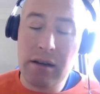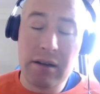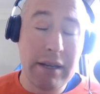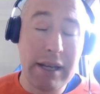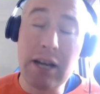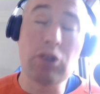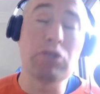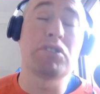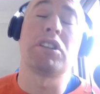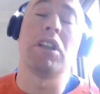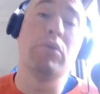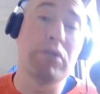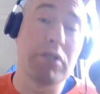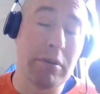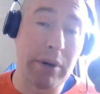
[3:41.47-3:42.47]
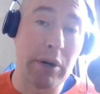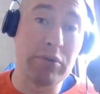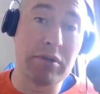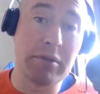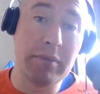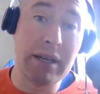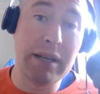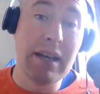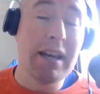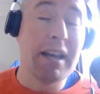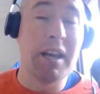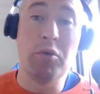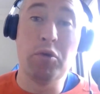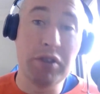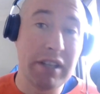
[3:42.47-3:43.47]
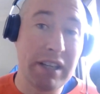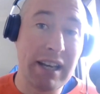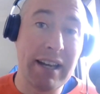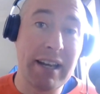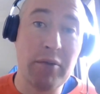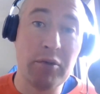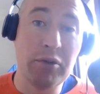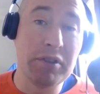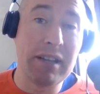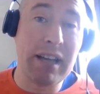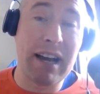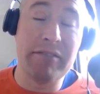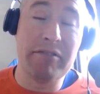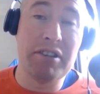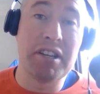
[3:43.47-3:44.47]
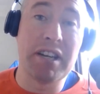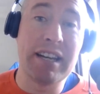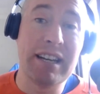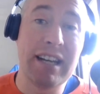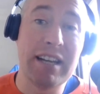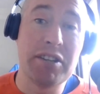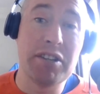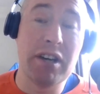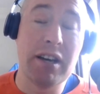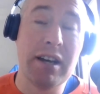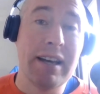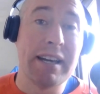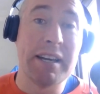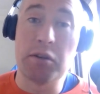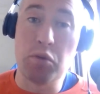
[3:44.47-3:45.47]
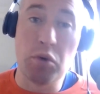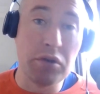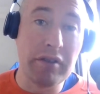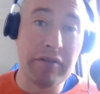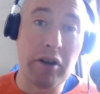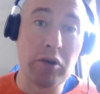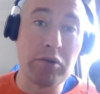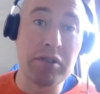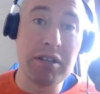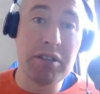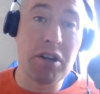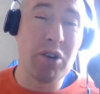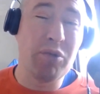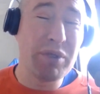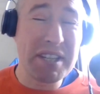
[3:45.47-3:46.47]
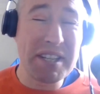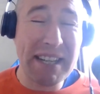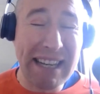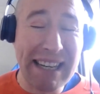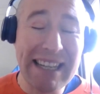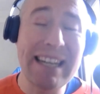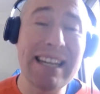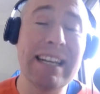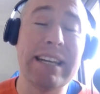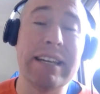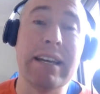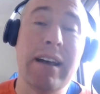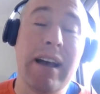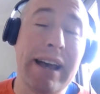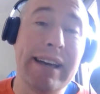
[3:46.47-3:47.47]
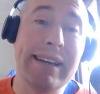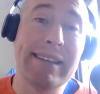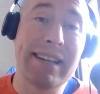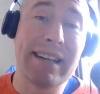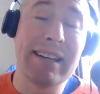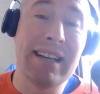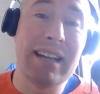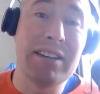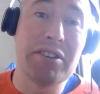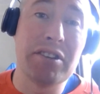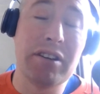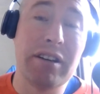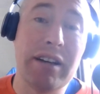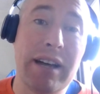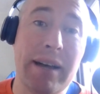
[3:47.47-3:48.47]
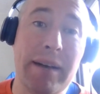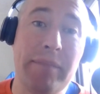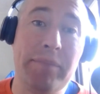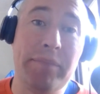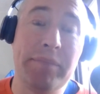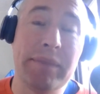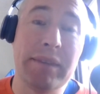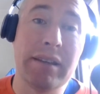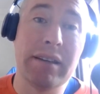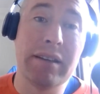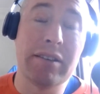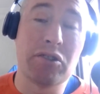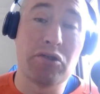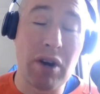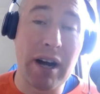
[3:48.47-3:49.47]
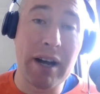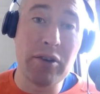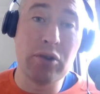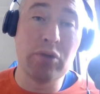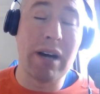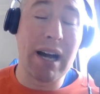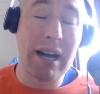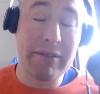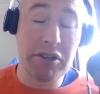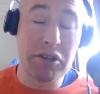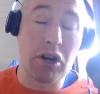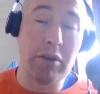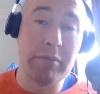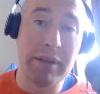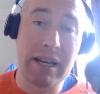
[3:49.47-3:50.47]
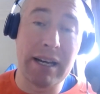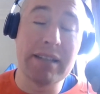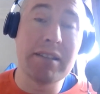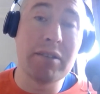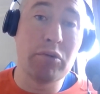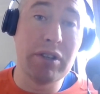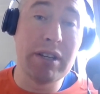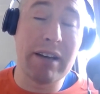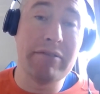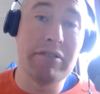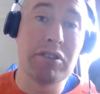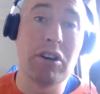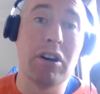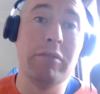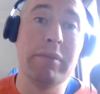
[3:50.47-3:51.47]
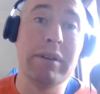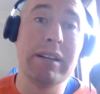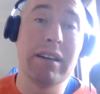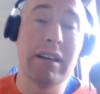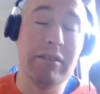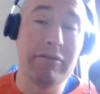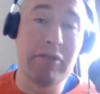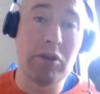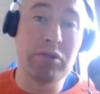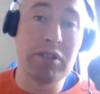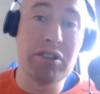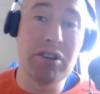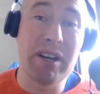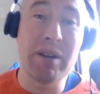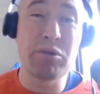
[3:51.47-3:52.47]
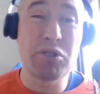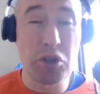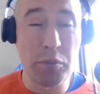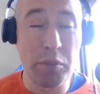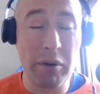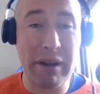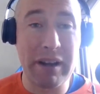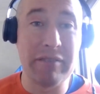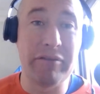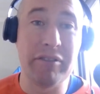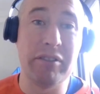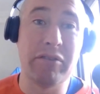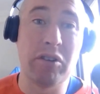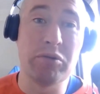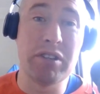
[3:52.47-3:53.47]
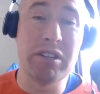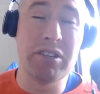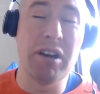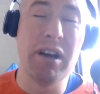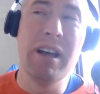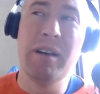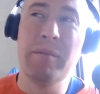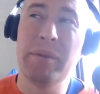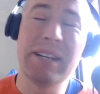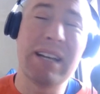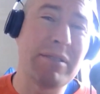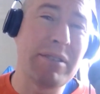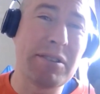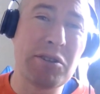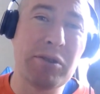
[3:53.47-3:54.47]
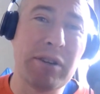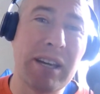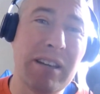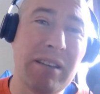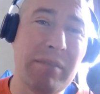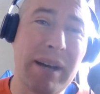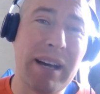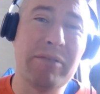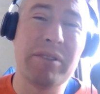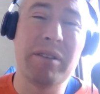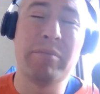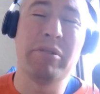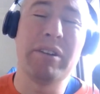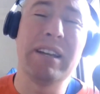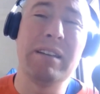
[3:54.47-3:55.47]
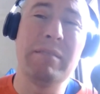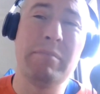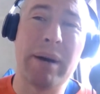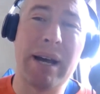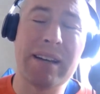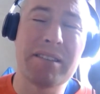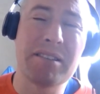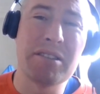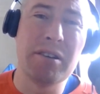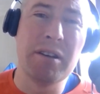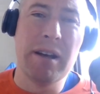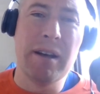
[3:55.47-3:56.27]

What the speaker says: he looks slow as a boat to me. He won the Irish St. Leger. He's won the Voltager, which is clearly a St. Leger trial, Irish Derby, that is. He won the Irish Derby and the Voltager. He was supplemented for the Voltager, but now they're talking about they're bringing him back to